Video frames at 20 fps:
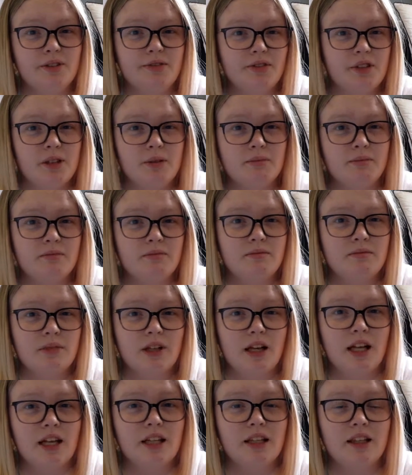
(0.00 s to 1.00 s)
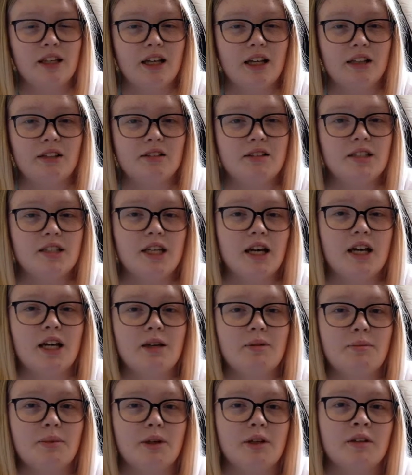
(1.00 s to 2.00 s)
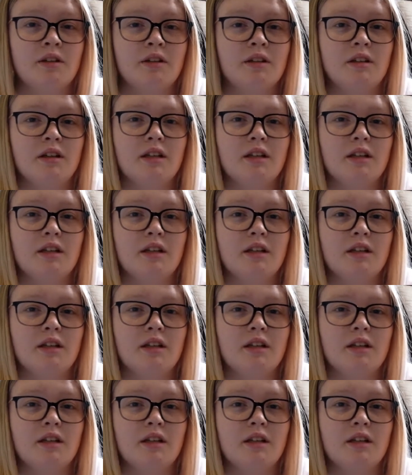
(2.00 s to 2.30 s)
film anything else today, but